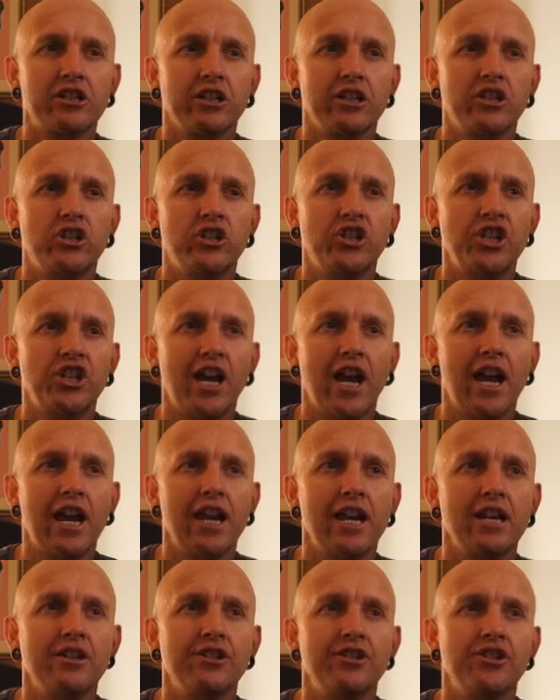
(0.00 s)

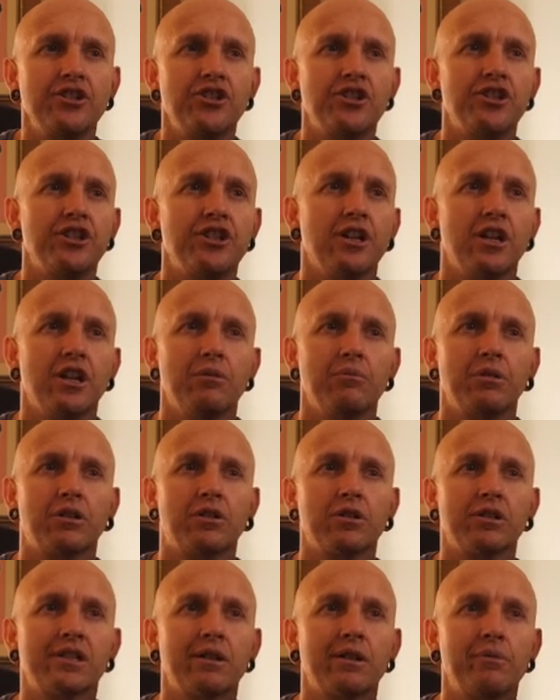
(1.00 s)
changed
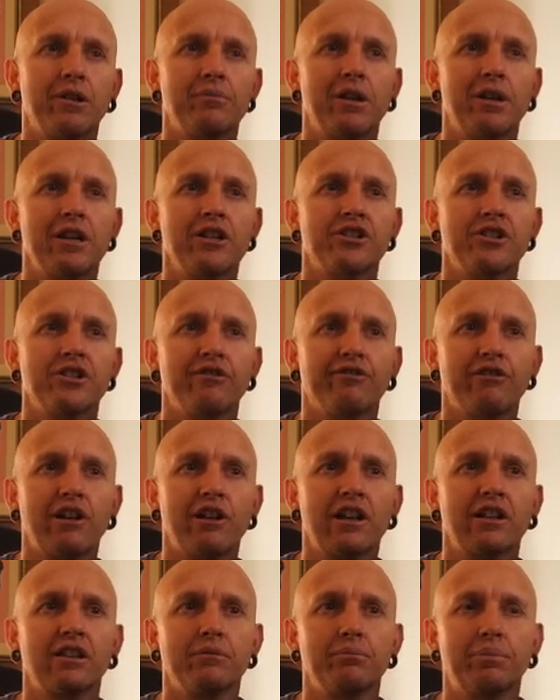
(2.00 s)
because someone mentioned
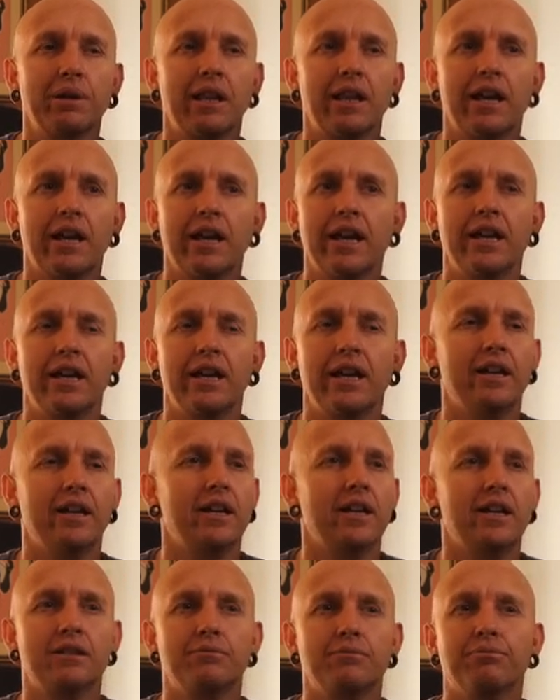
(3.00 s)
Franklin Pele
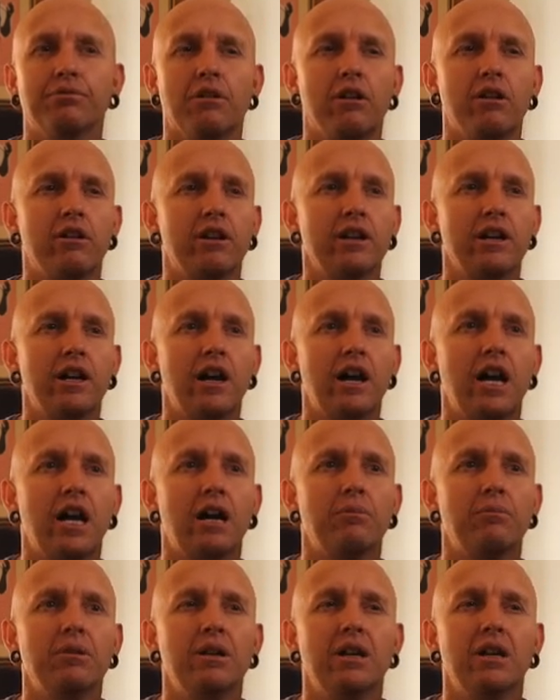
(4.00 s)
has a broken
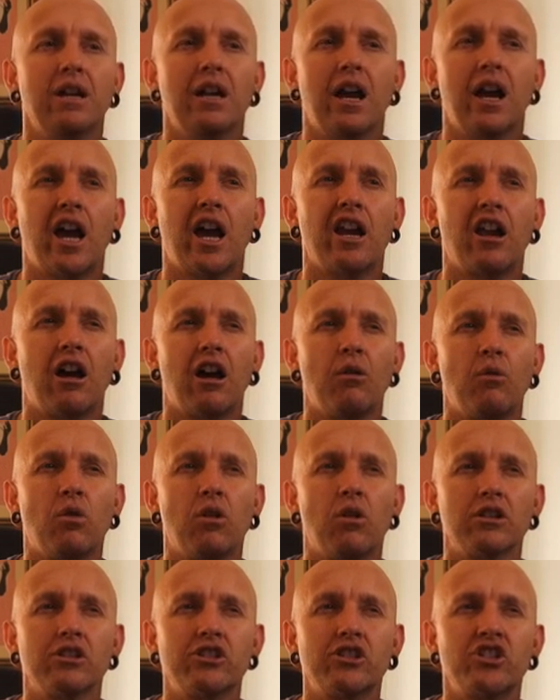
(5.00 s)
arm, and I
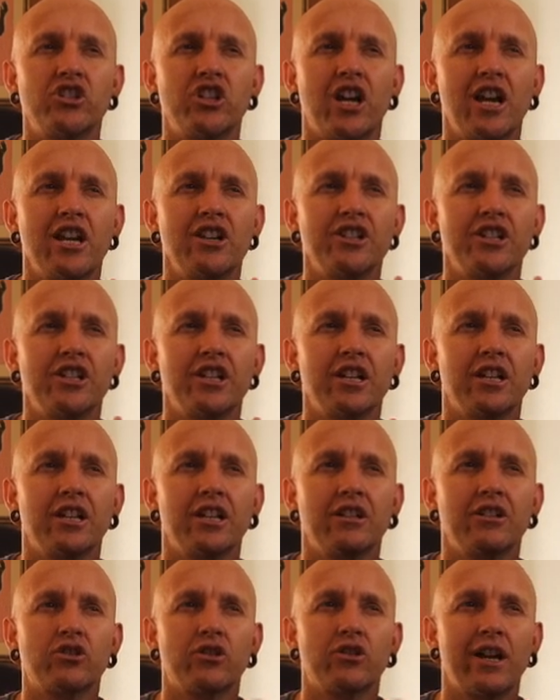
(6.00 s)
was trading
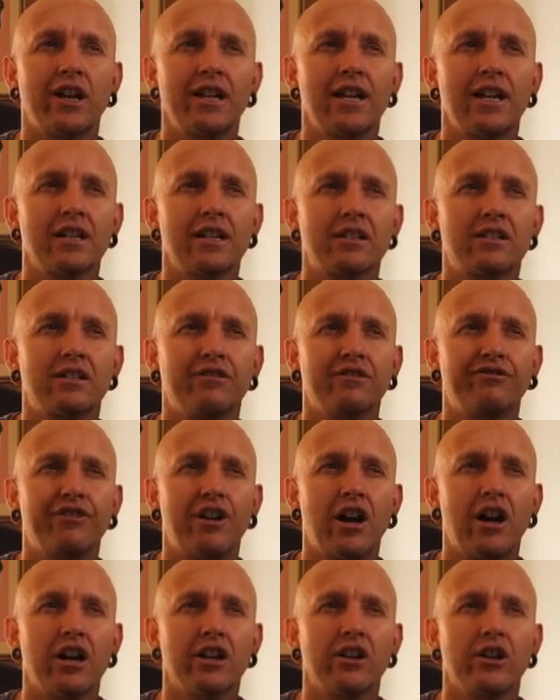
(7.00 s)
out
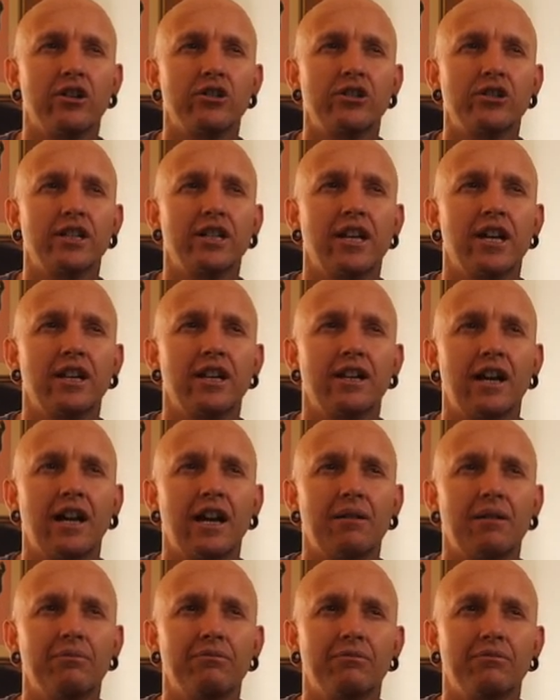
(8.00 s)
Stefano to get
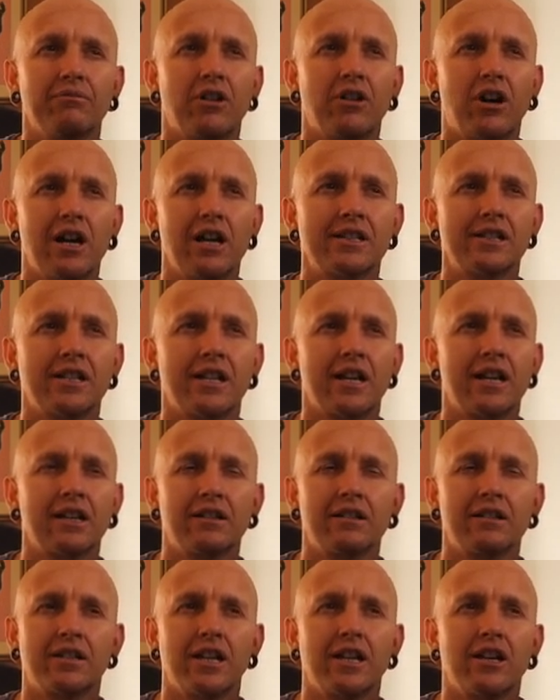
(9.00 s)
Isaac,
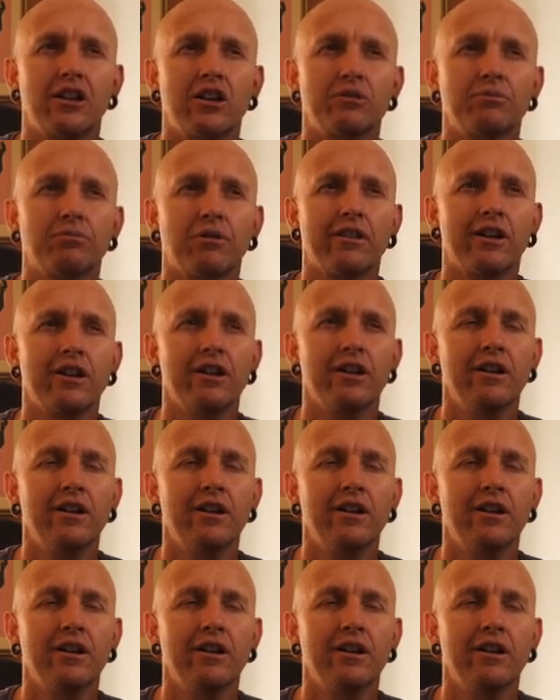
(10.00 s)
Tino's brother,